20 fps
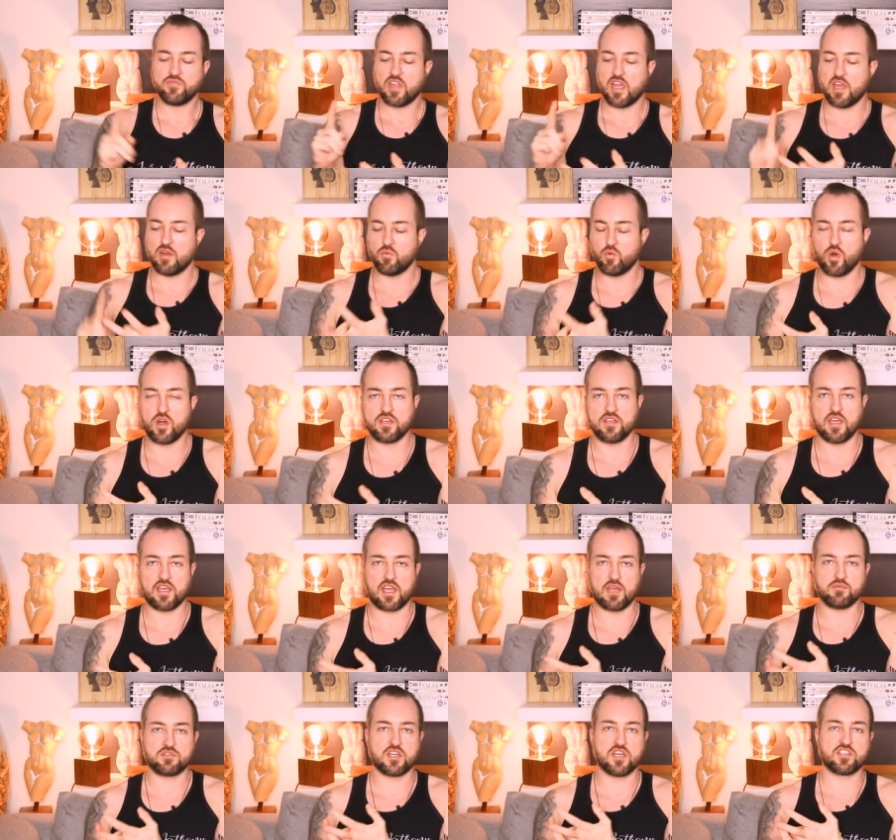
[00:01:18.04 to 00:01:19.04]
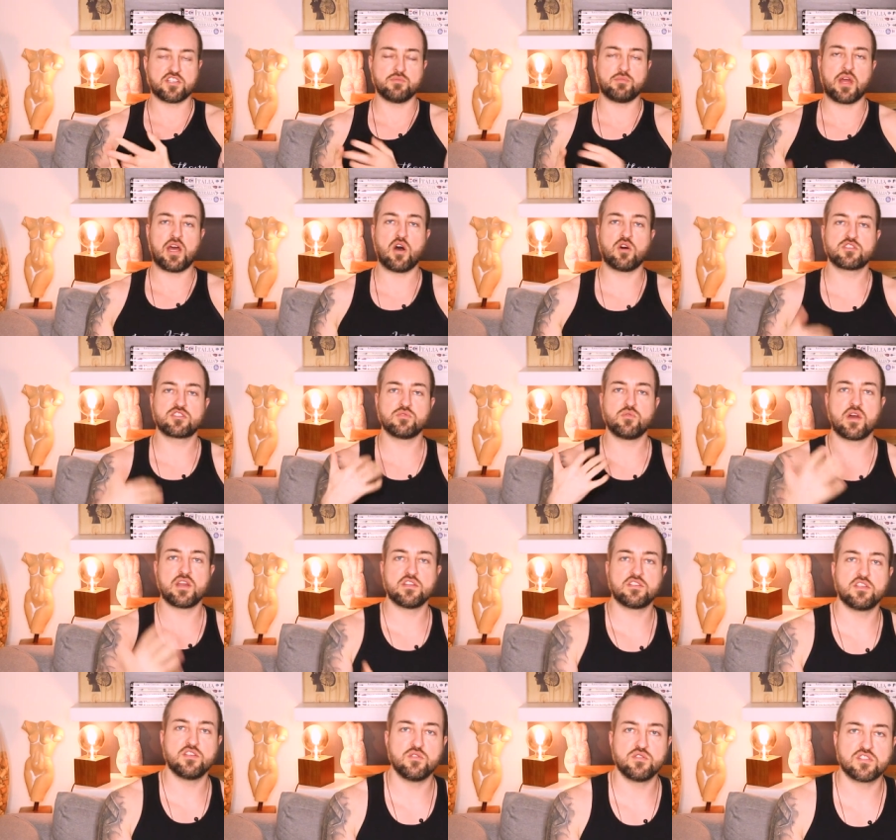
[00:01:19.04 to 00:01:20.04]
and one day game session. But I also
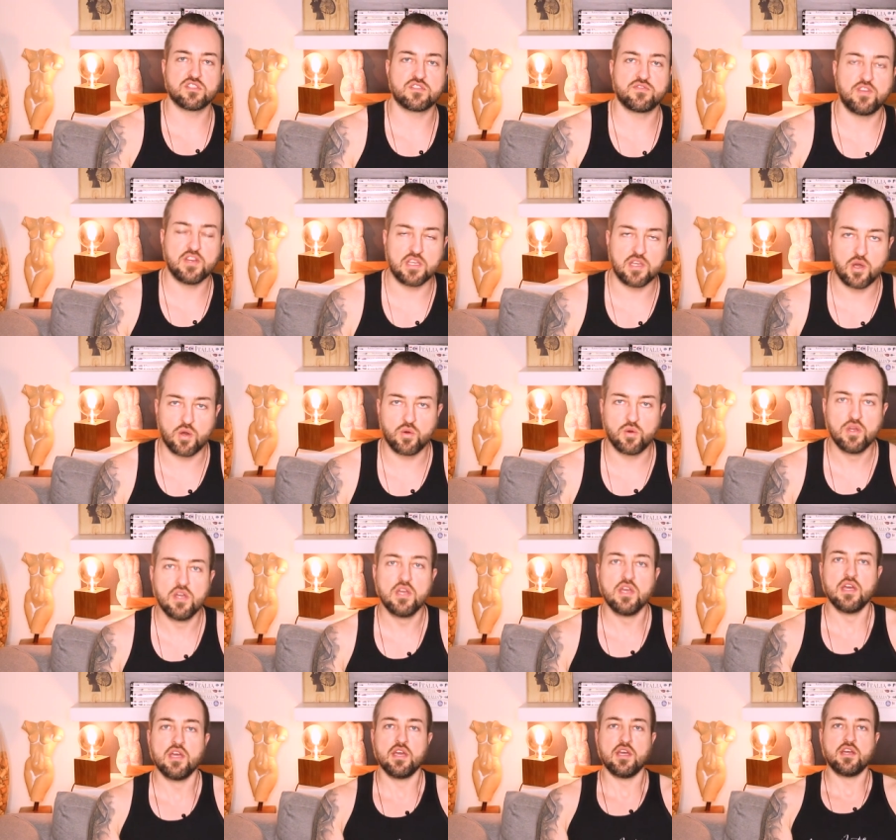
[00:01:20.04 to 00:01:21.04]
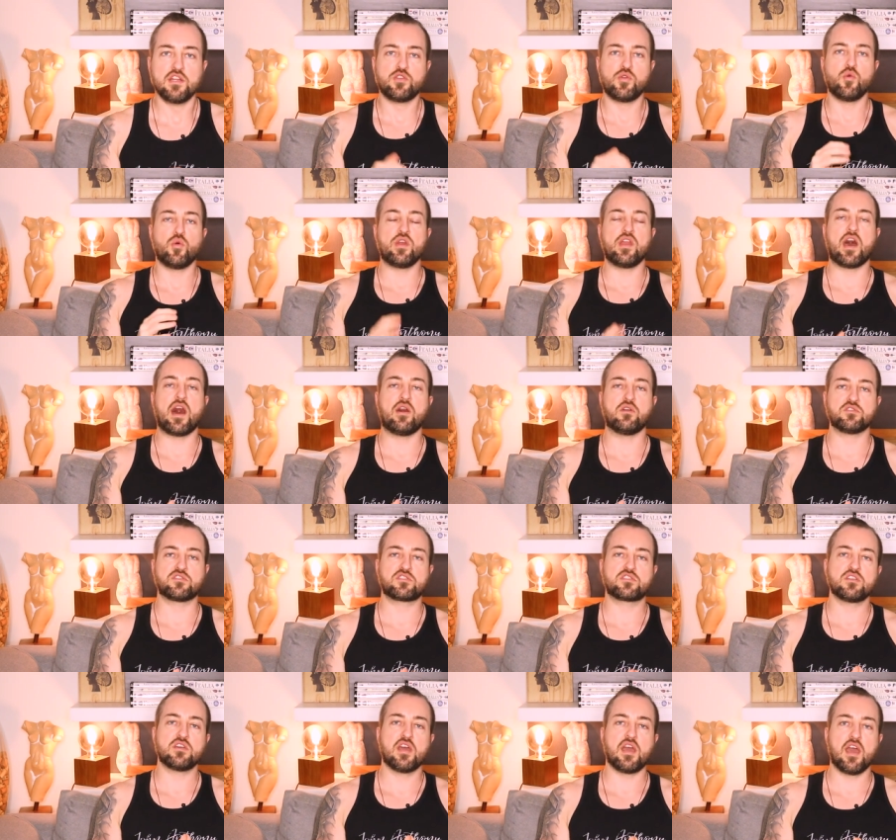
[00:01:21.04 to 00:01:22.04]
wanted to use this video to
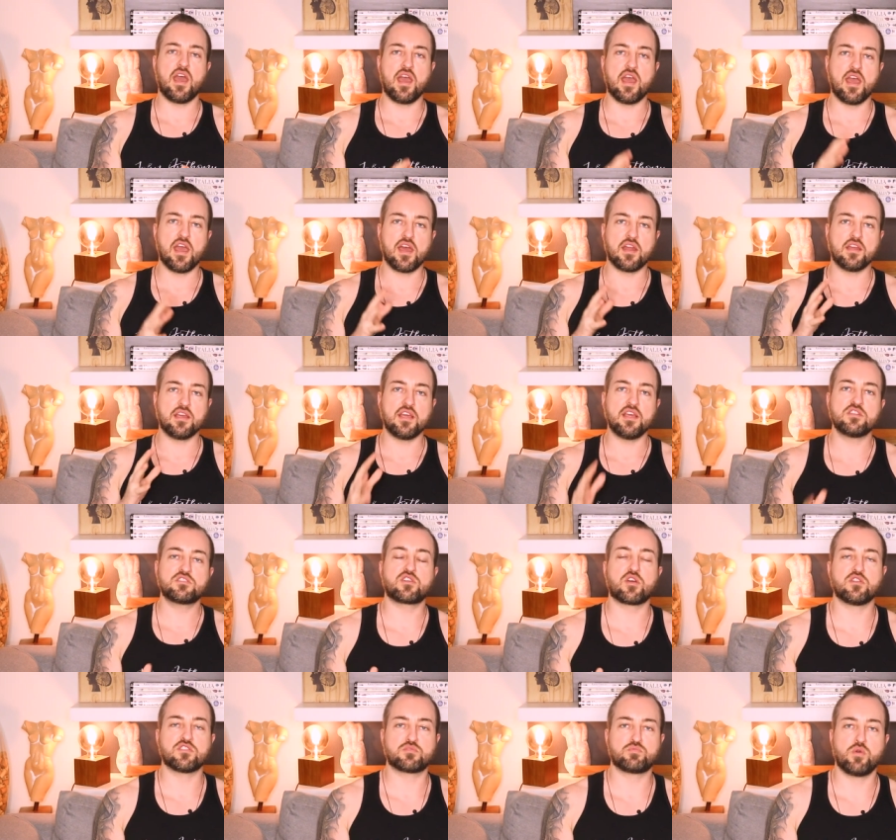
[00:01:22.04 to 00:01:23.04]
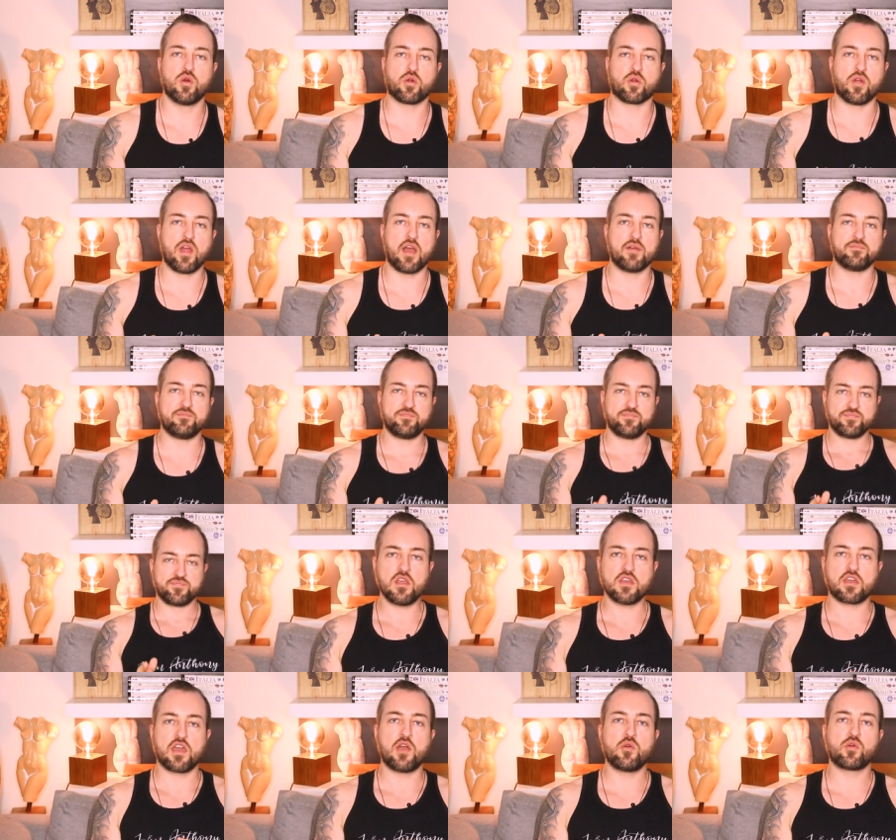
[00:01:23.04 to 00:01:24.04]
announce an East Coast program.
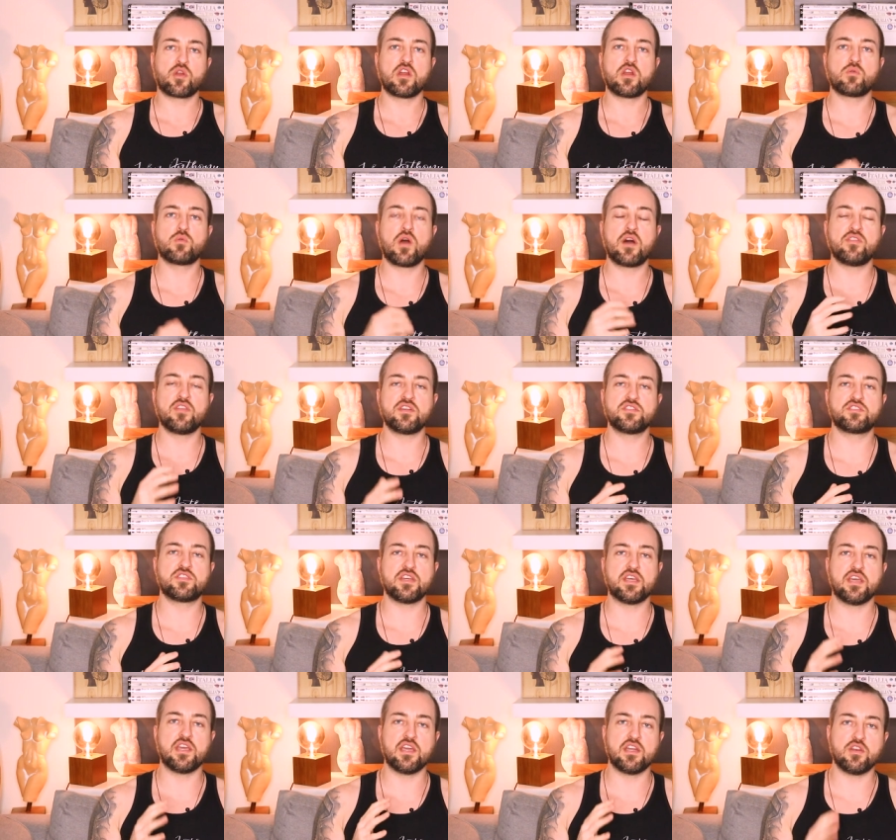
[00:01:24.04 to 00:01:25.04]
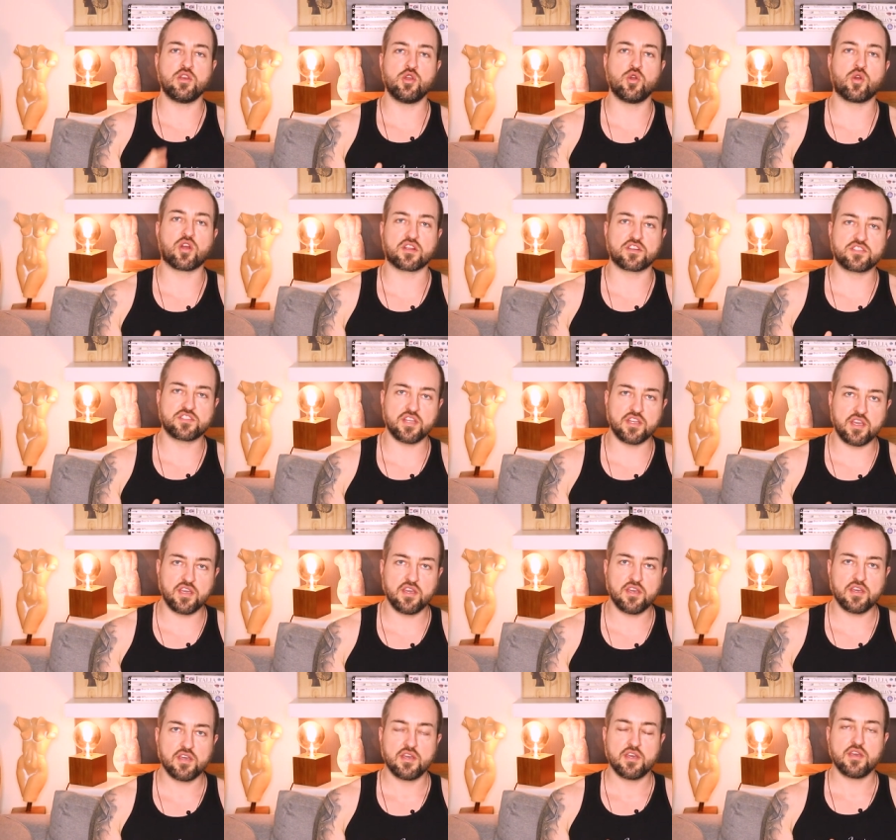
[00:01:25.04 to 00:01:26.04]
Okay, we're gonna run this in New York
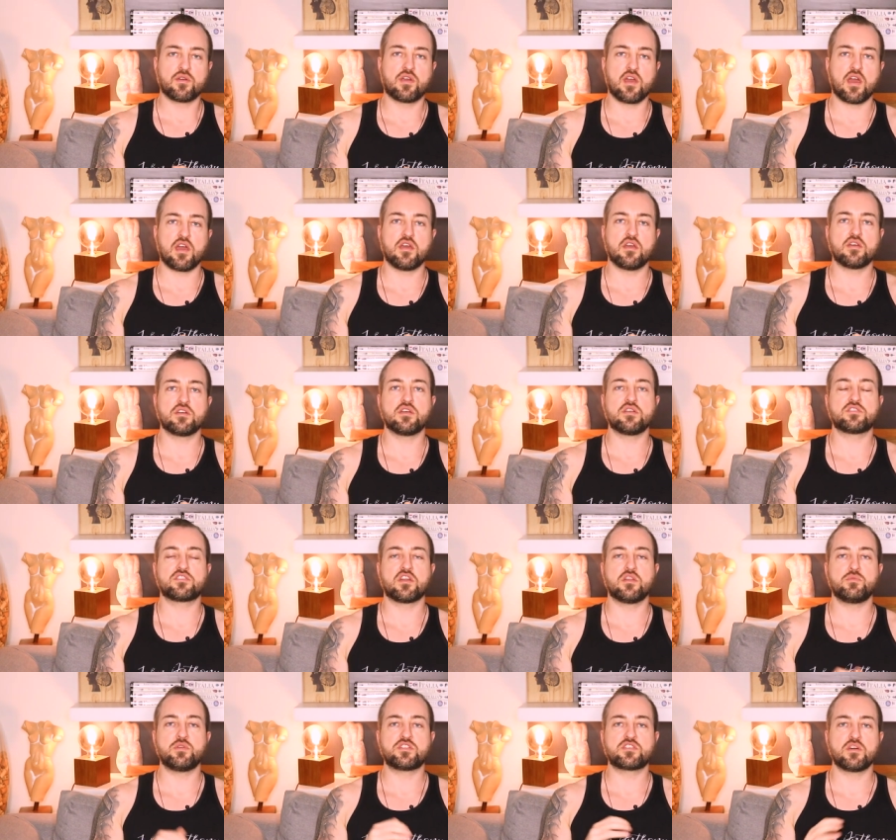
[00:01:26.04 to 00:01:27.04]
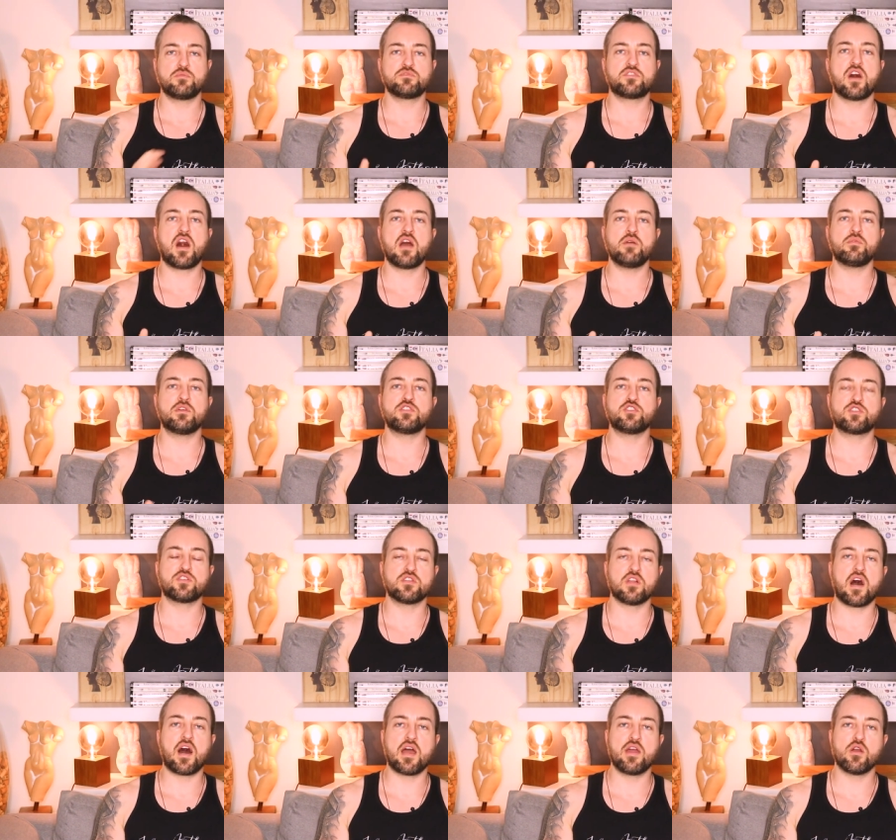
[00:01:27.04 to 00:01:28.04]
City. Okay, it's gonna be sometime in
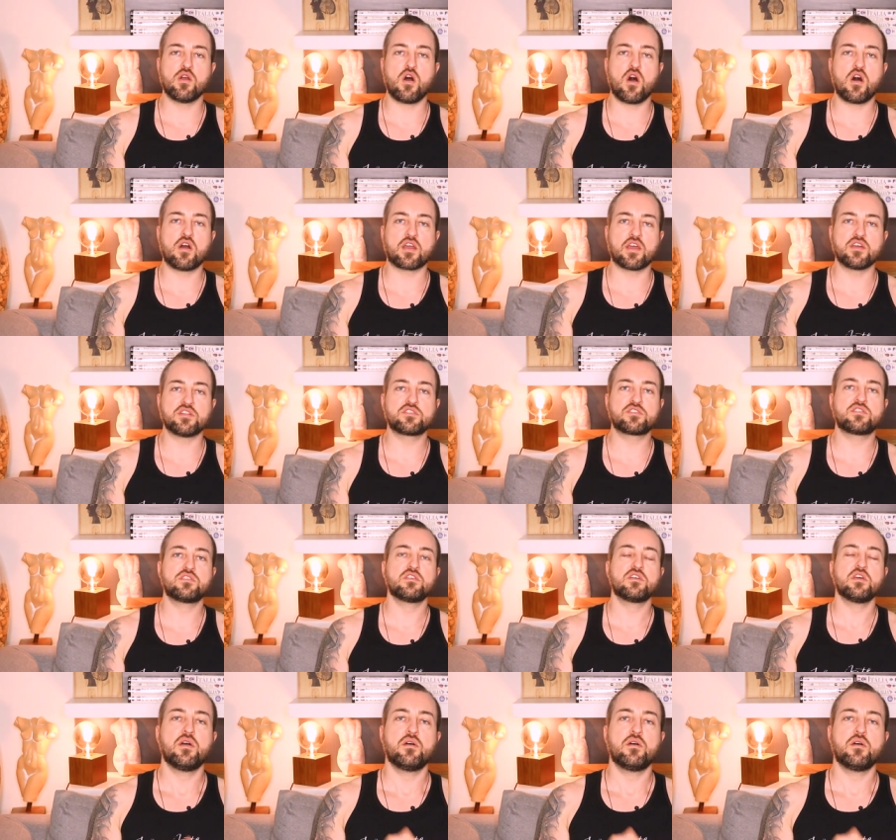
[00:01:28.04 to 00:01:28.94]
July or August,